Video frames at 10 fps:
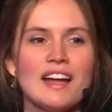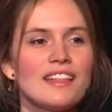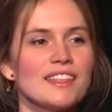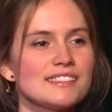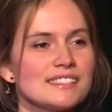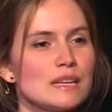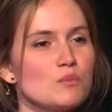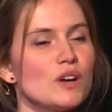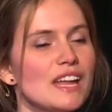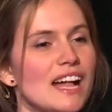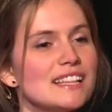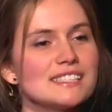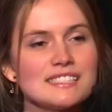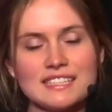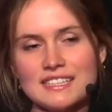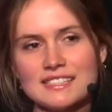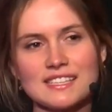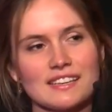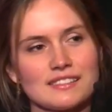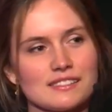that someone else needs
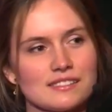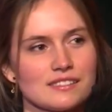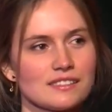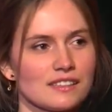us,